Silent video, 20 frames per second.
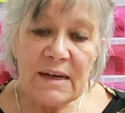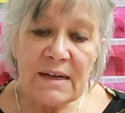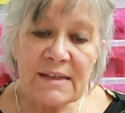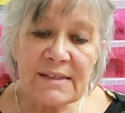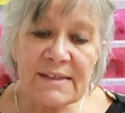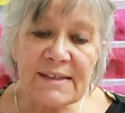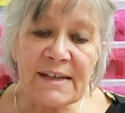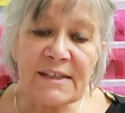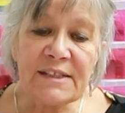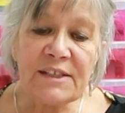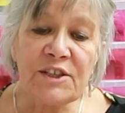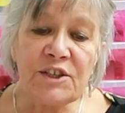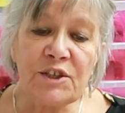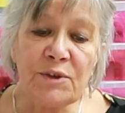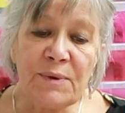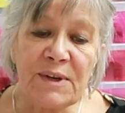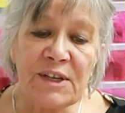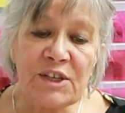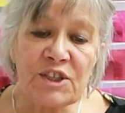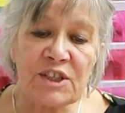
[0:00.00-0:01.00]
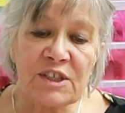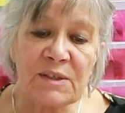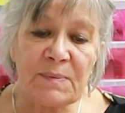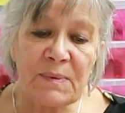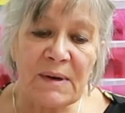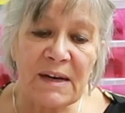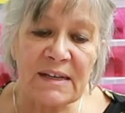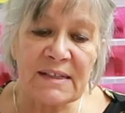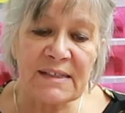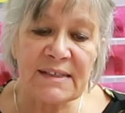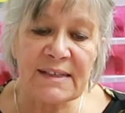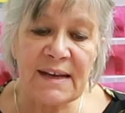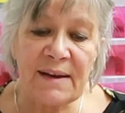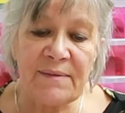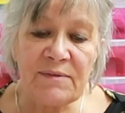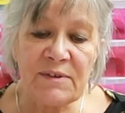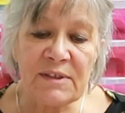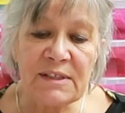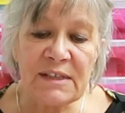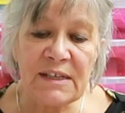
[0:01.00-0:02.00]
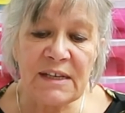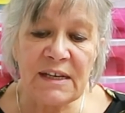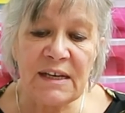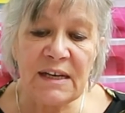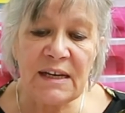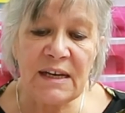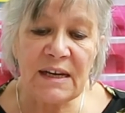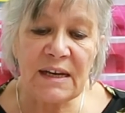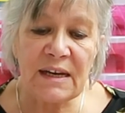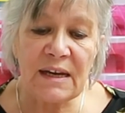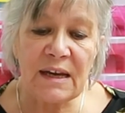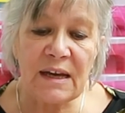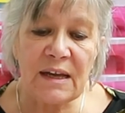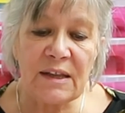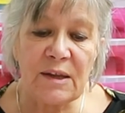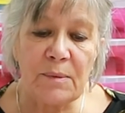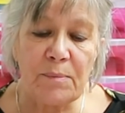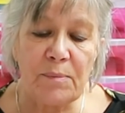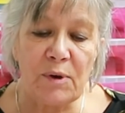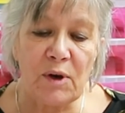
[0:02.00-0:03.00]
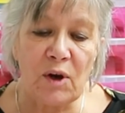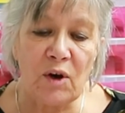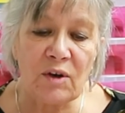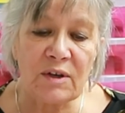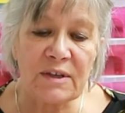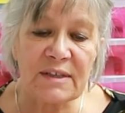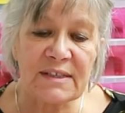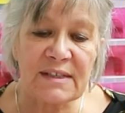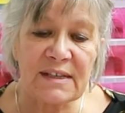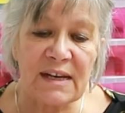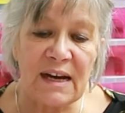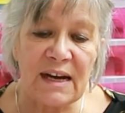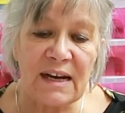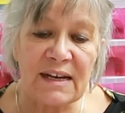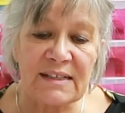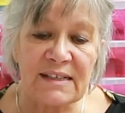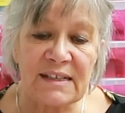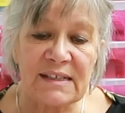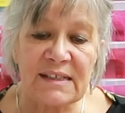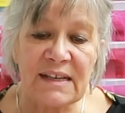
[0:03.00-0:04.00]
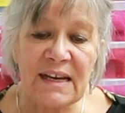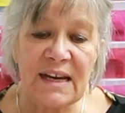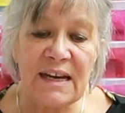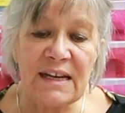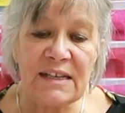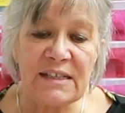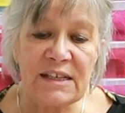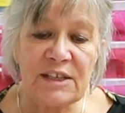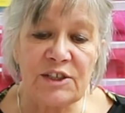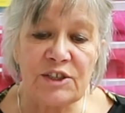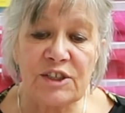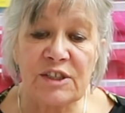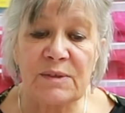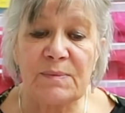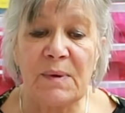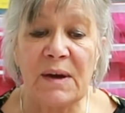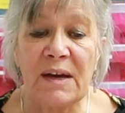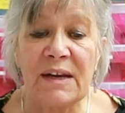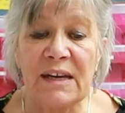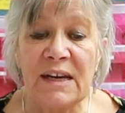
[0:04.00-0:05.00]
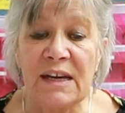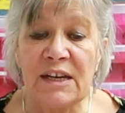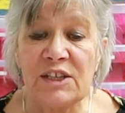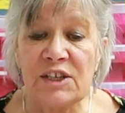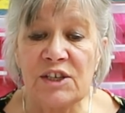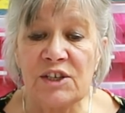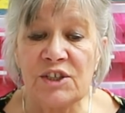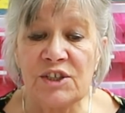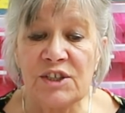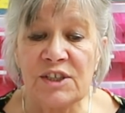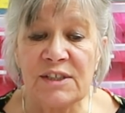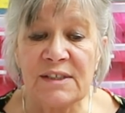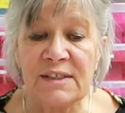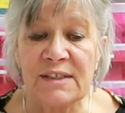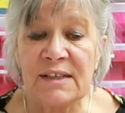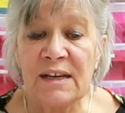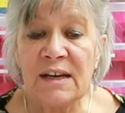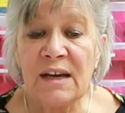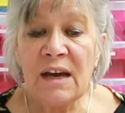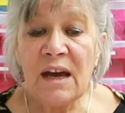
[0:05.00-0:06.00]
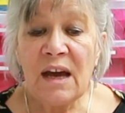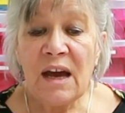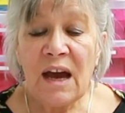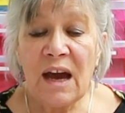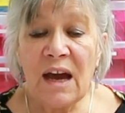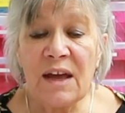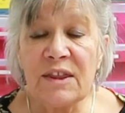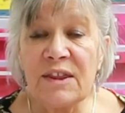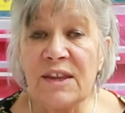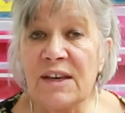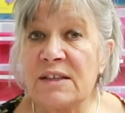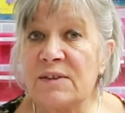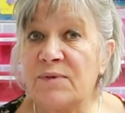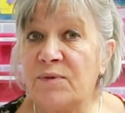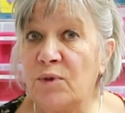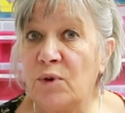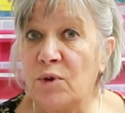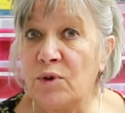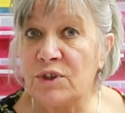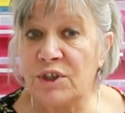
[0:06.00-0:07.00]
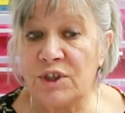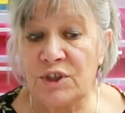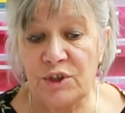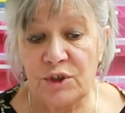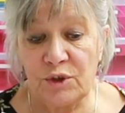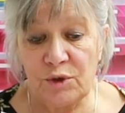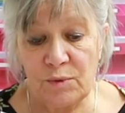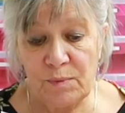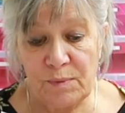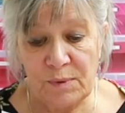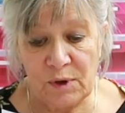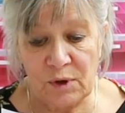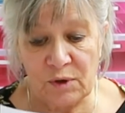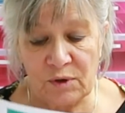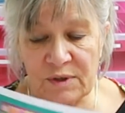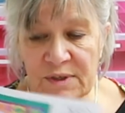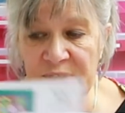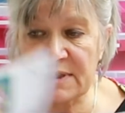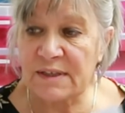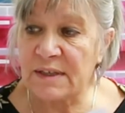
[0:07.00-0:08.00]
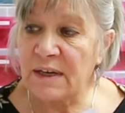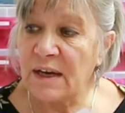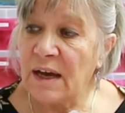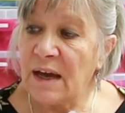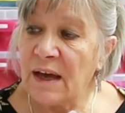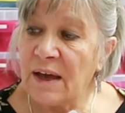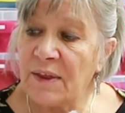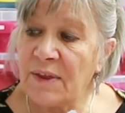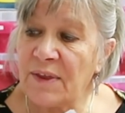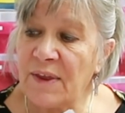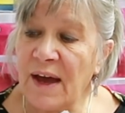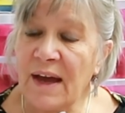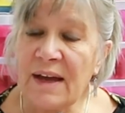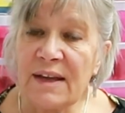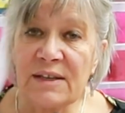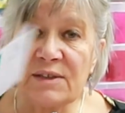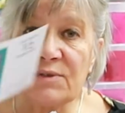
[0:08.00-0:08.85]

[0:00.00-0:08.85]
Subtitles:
62 inches by 70. The block size is 8 inches by 8 inches, and there's 42 blocks. That